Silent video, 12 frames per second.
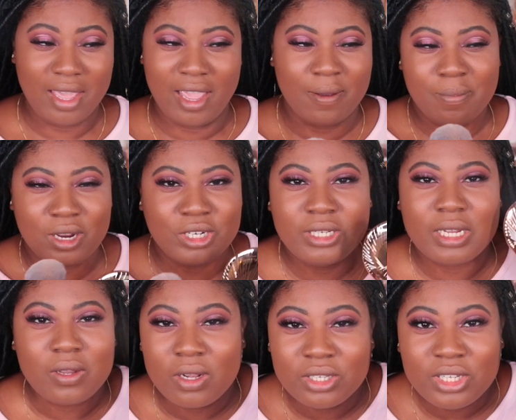airbrush
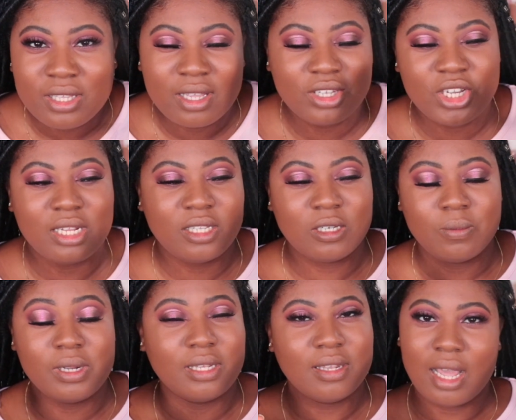technology that Charlotte
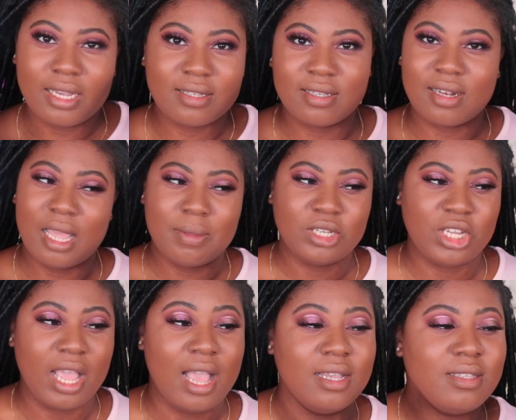Tilbury likes to claim that she
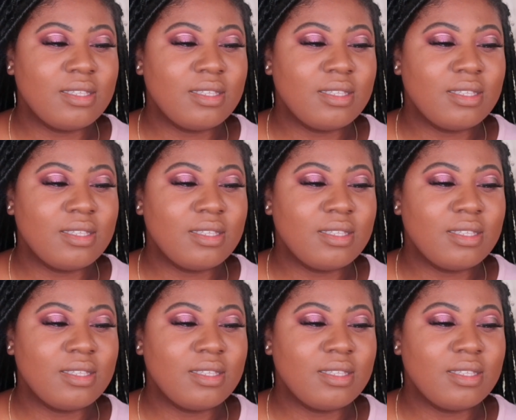has.